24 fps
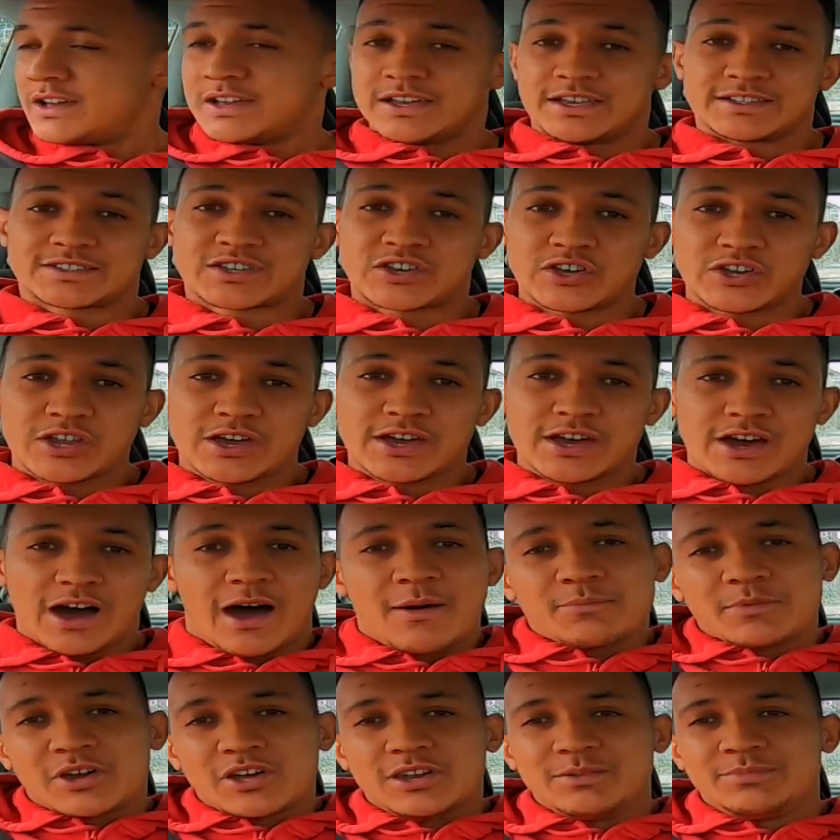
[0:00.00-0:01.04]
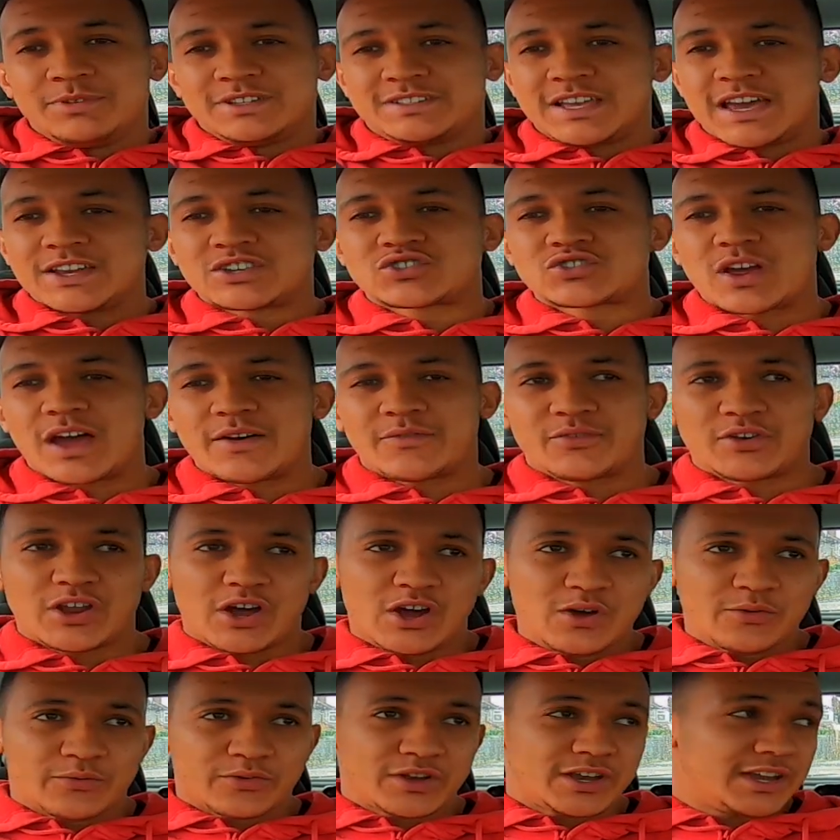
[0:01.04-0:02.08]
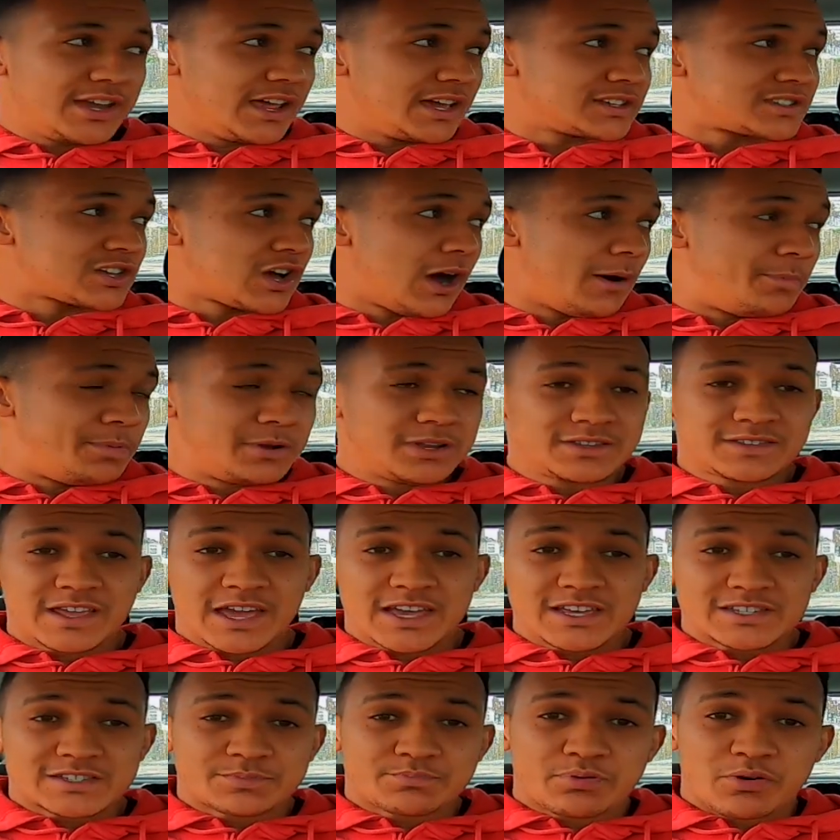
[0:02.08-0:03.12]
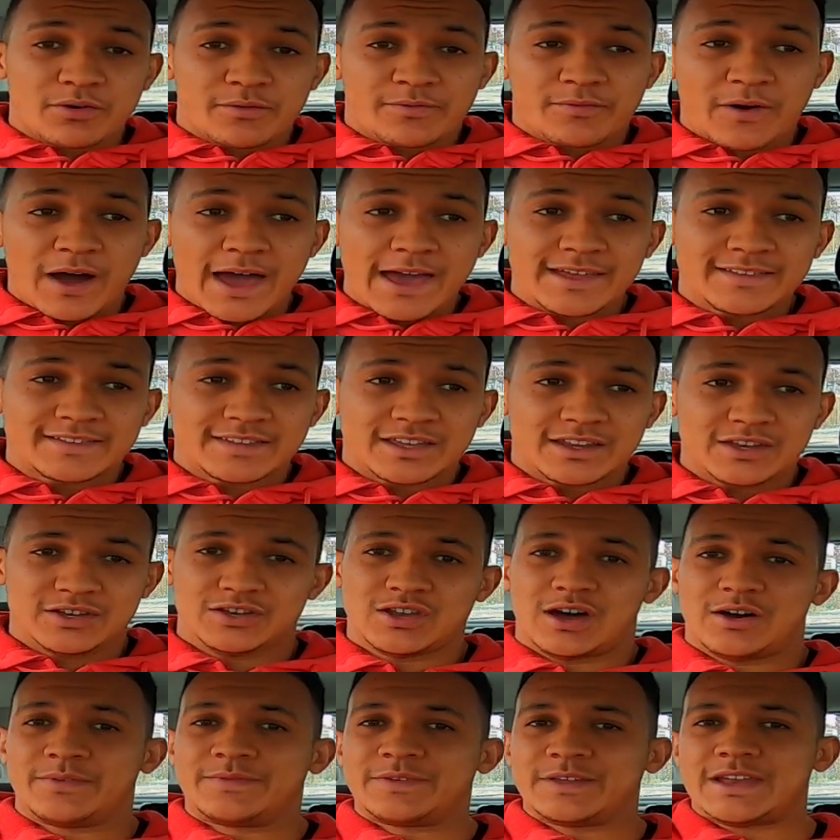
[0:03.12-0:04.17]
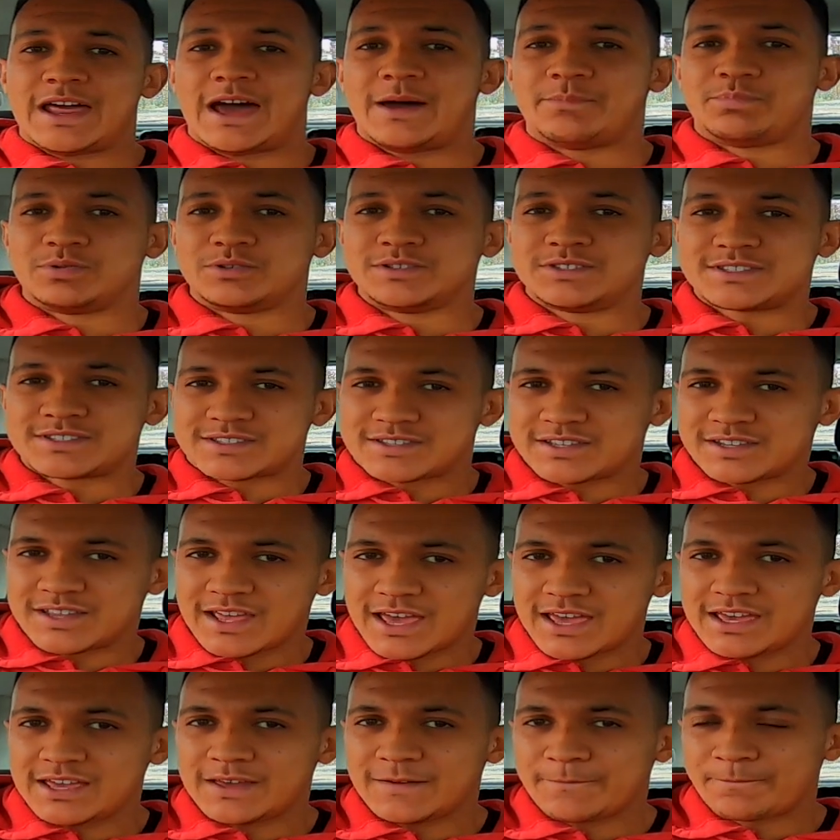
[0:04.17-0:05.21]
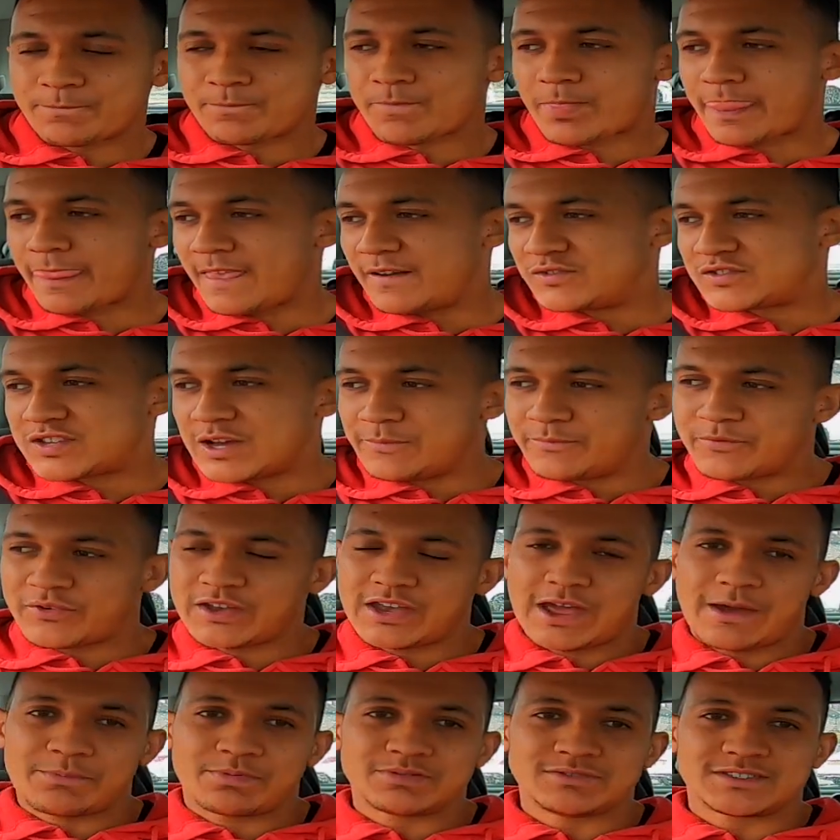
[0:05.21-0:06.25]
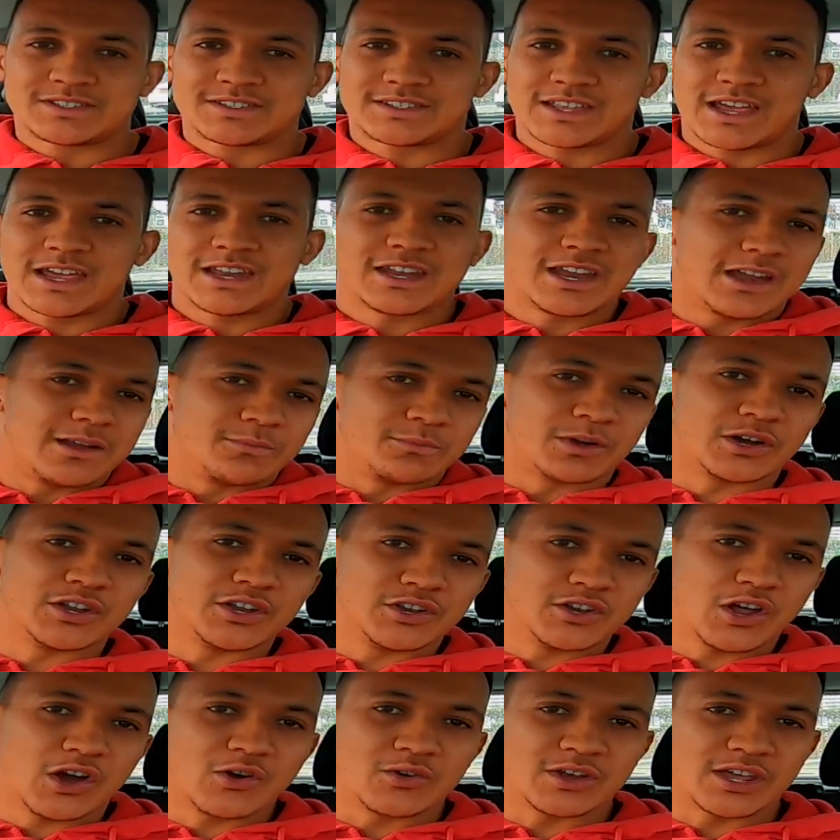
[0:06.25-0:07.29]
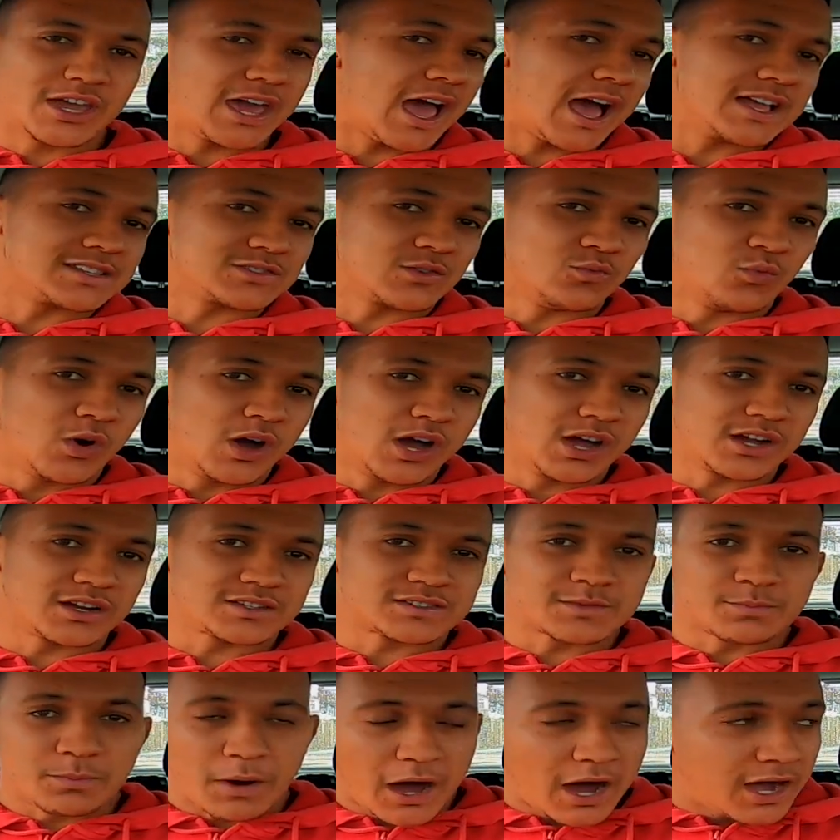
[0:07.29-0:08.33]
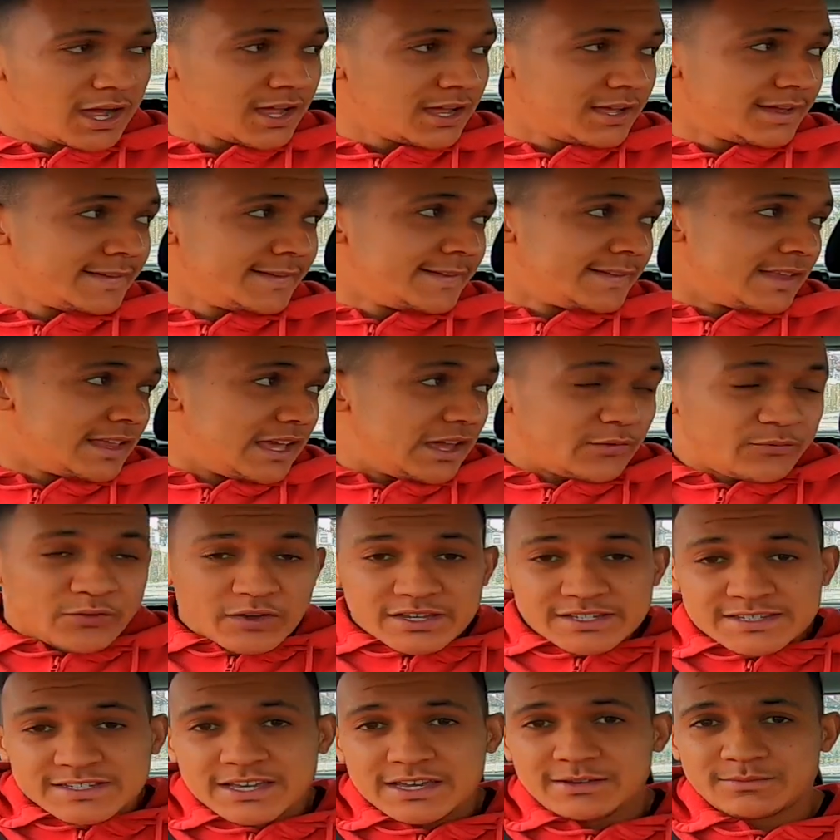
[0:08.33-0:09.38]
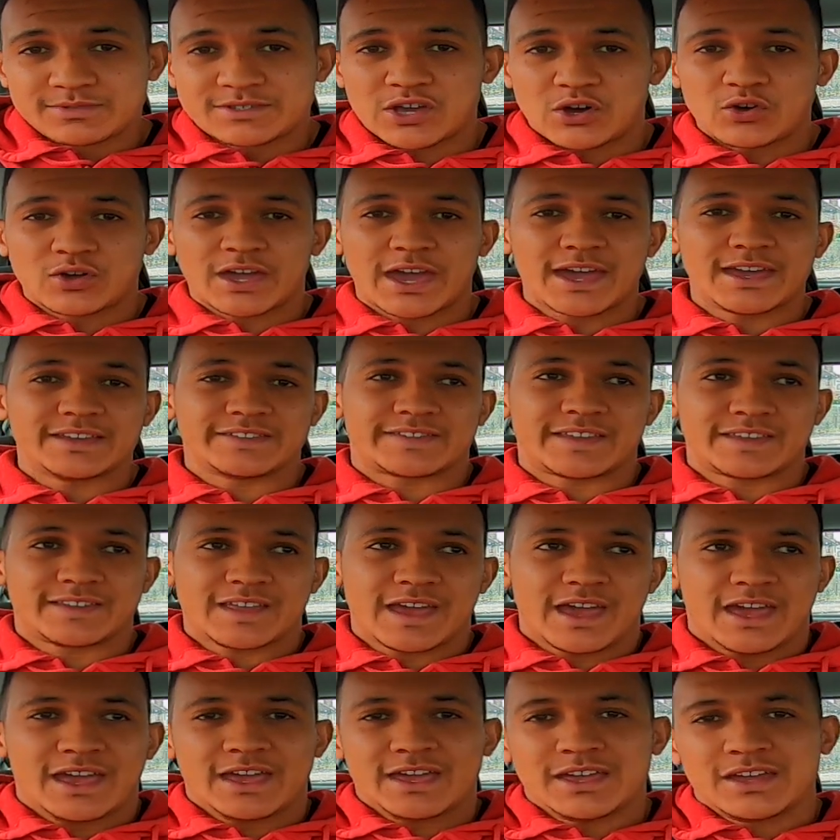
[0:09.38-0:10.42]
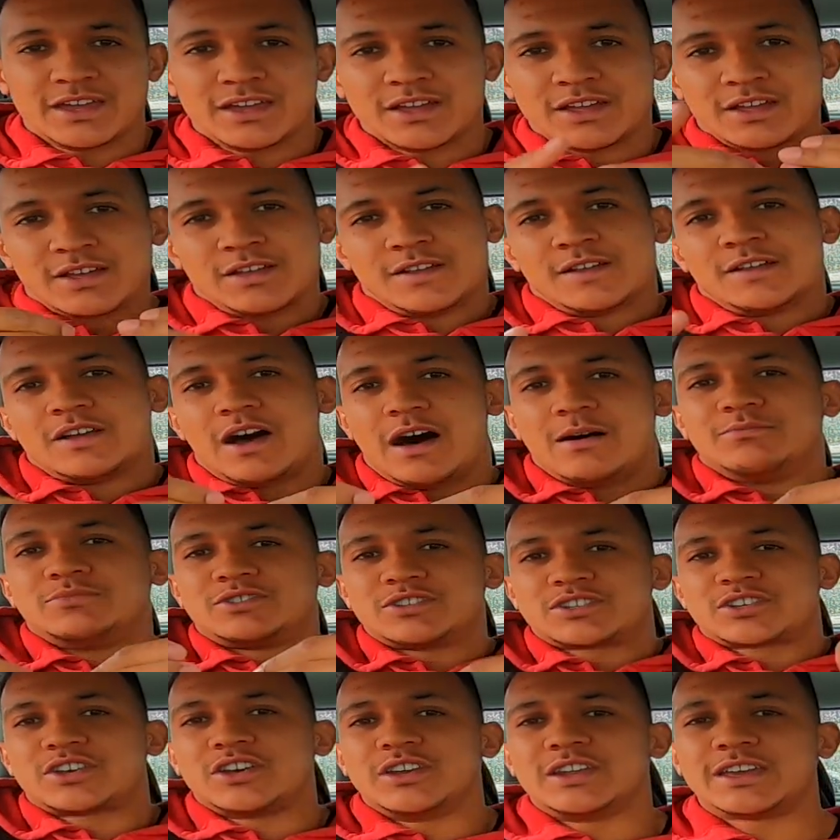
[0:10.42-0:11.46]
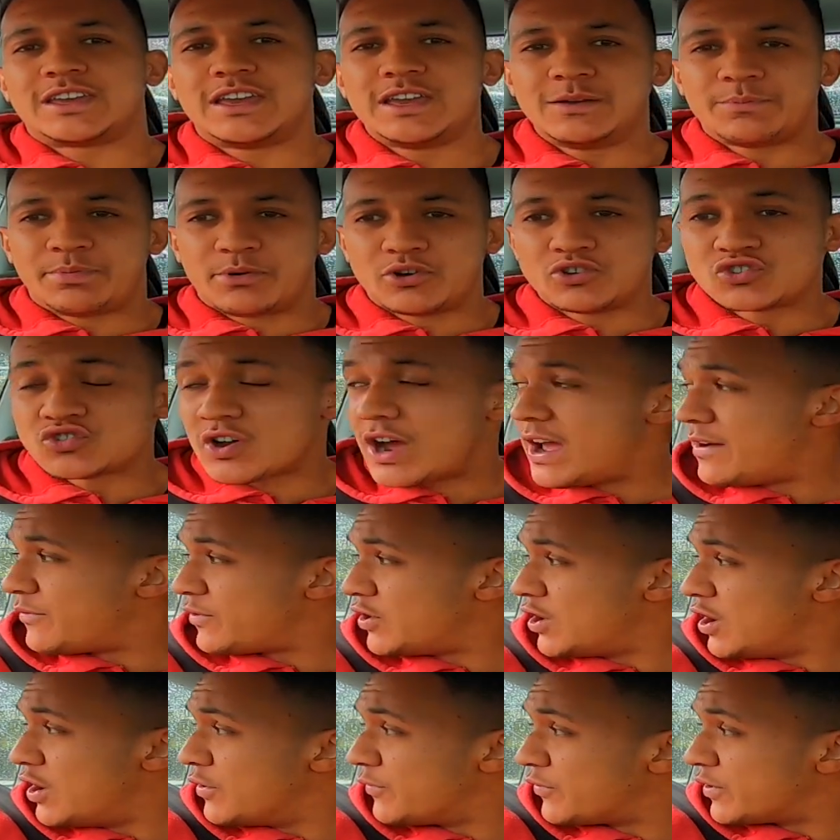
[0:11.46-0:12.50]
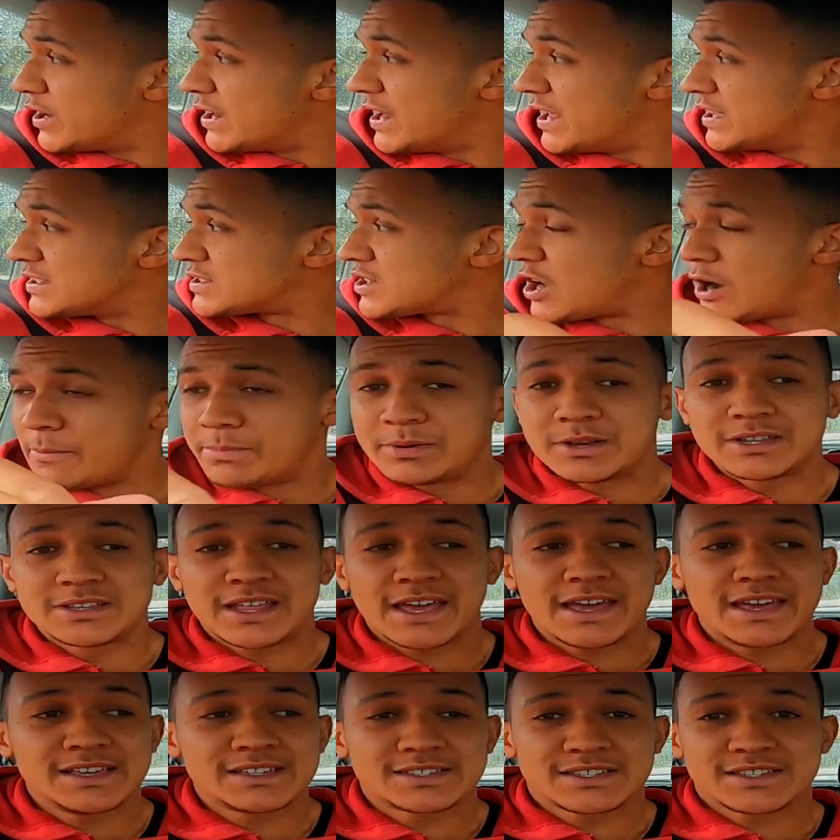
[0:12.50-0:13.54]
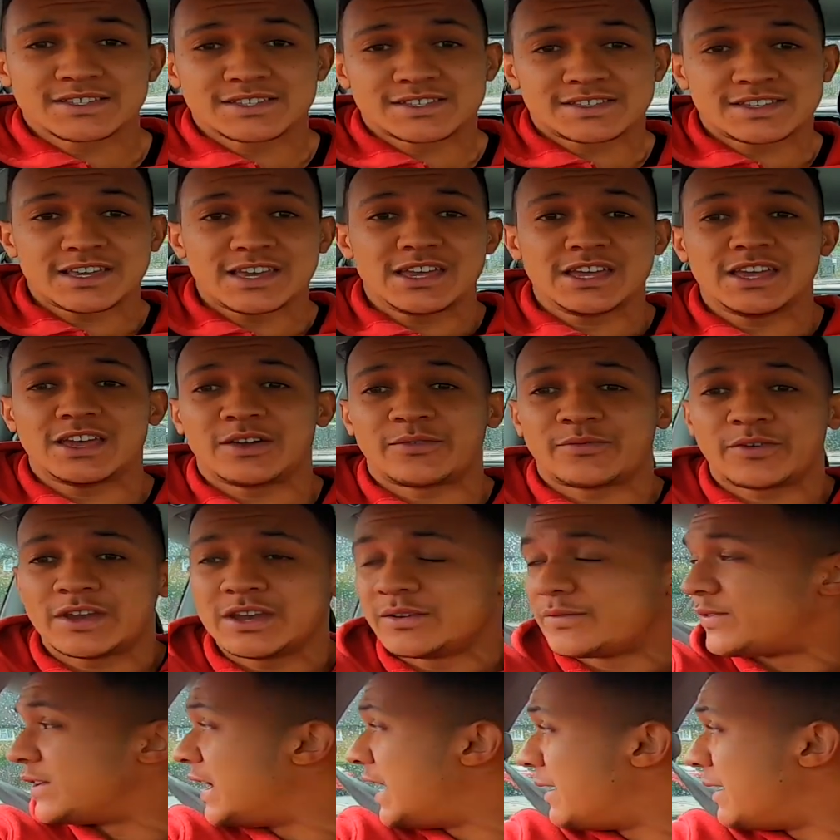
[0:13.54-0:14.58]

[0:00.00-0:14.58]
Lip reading: I'm gonna be test driving it over the next couple of days, providing nothing happens today. If something happens today, then I'm gonna know that it hasn't worked, but if it seems okay today, I'm just gonna keep on driving it over the next couple of days and see if anything